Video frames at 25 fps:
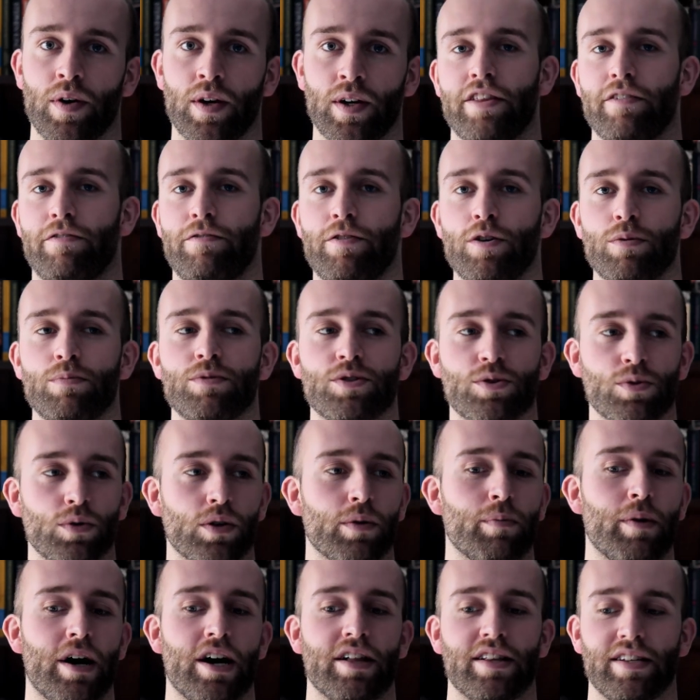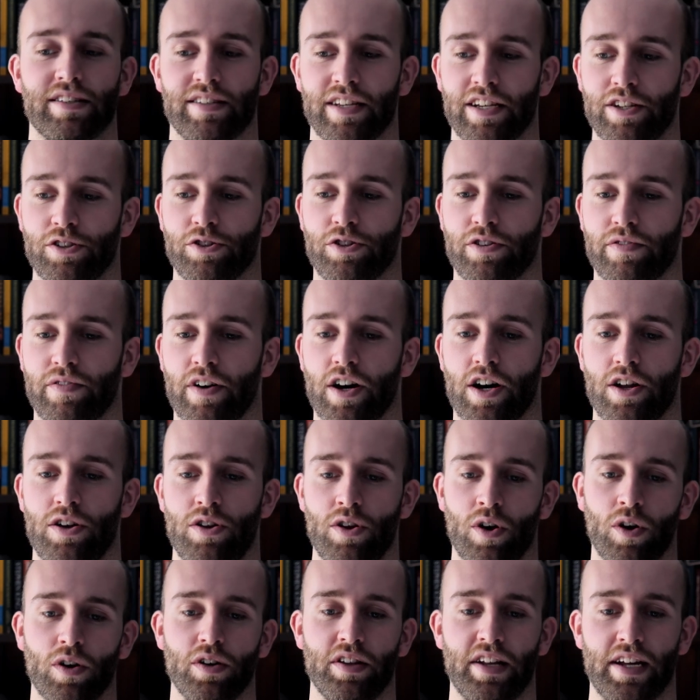The film is all about this introvert
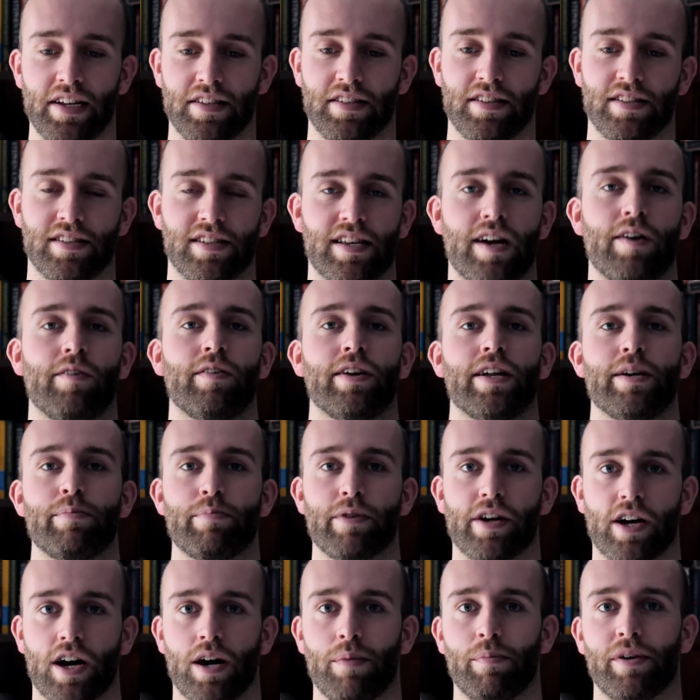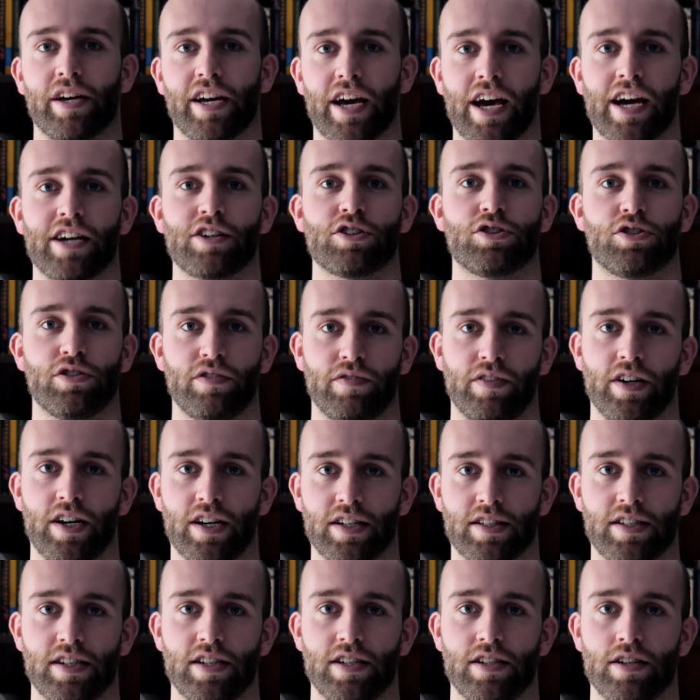not necessarily becoming
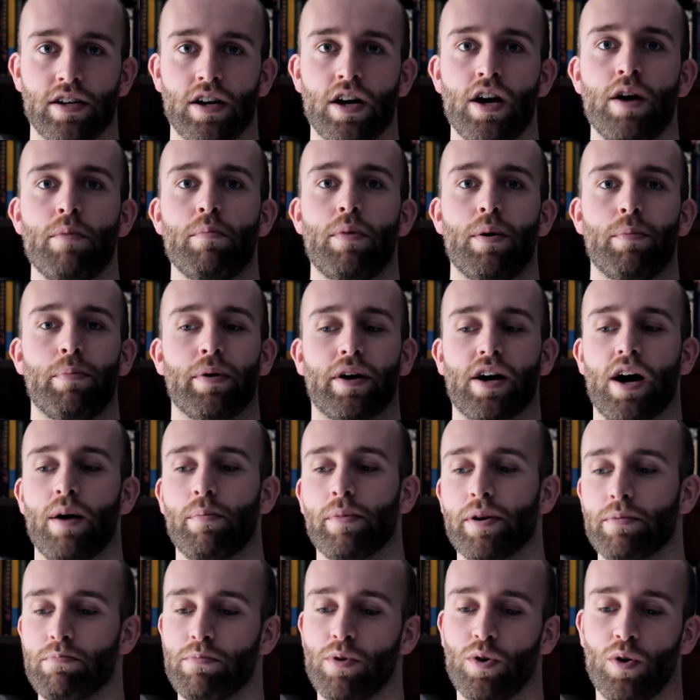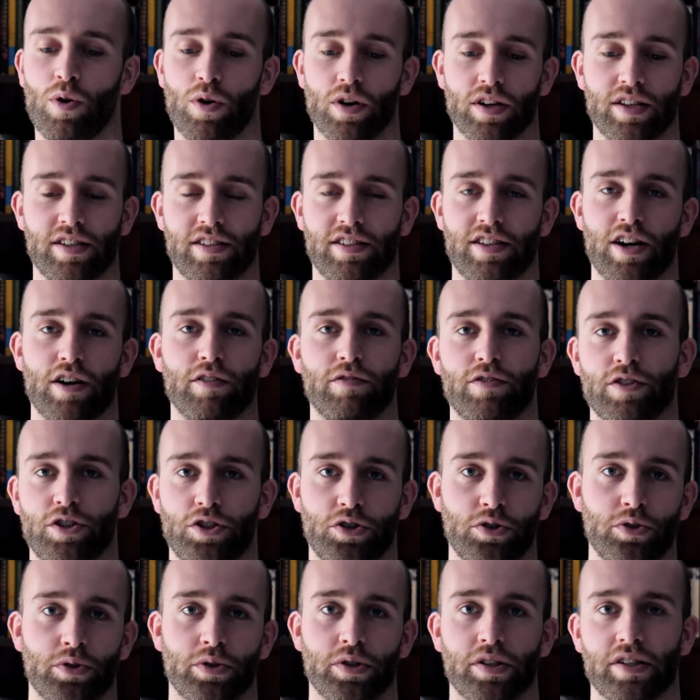extroverted, but becoming more
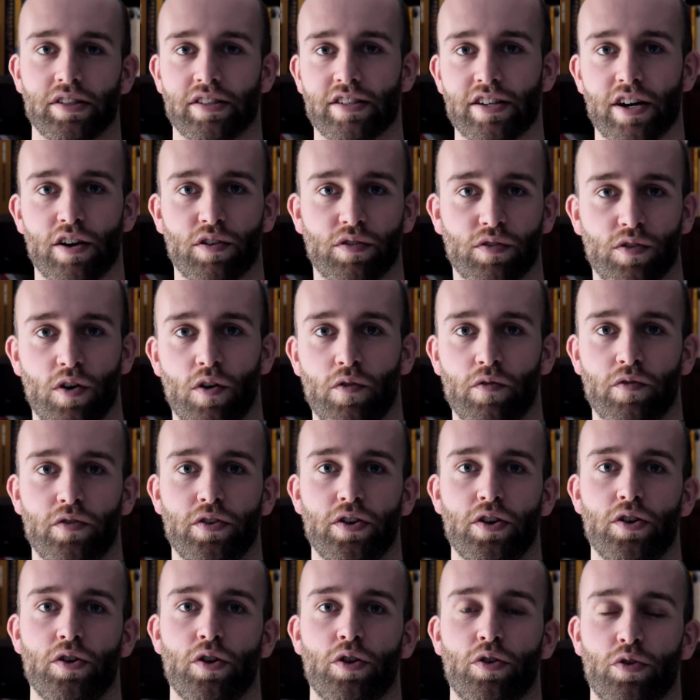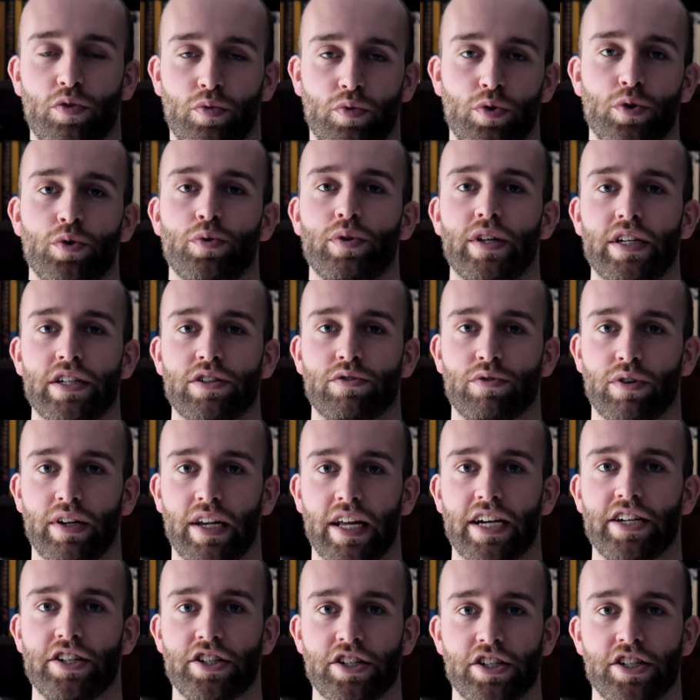self-assured and self-confident through these
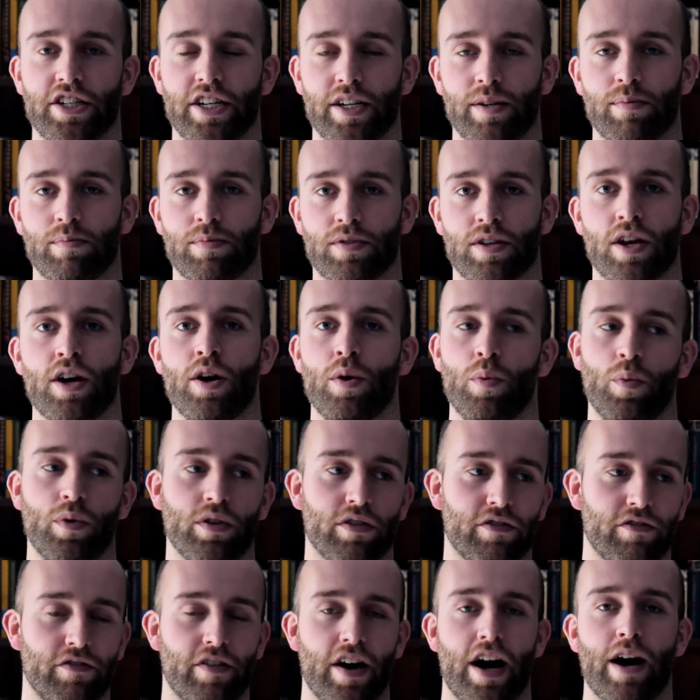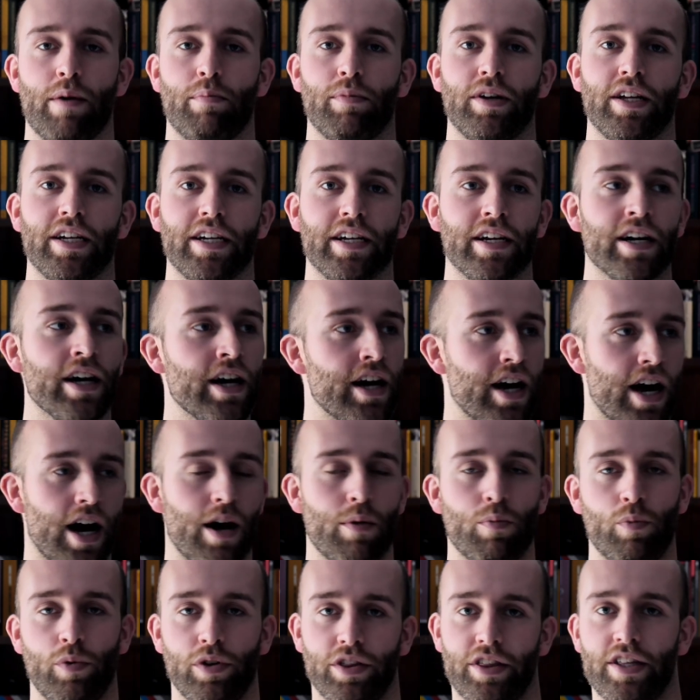relationships with family
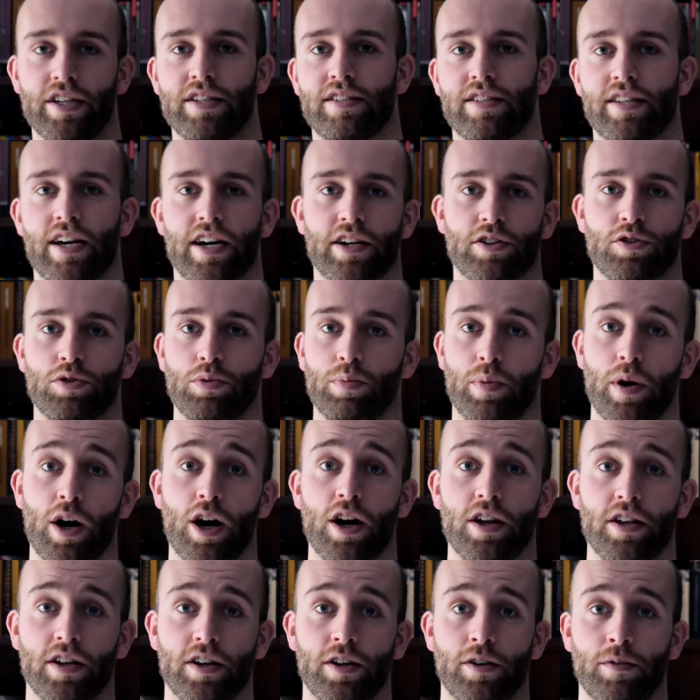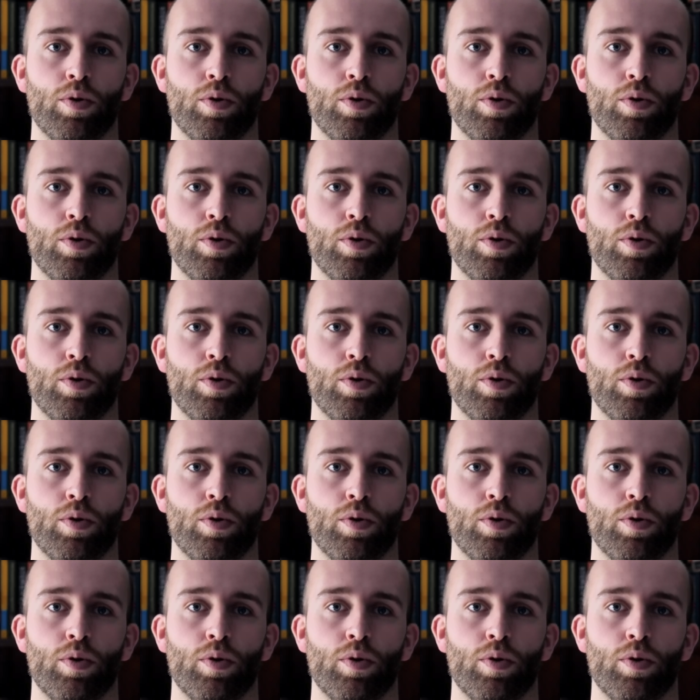and with this sexual partner.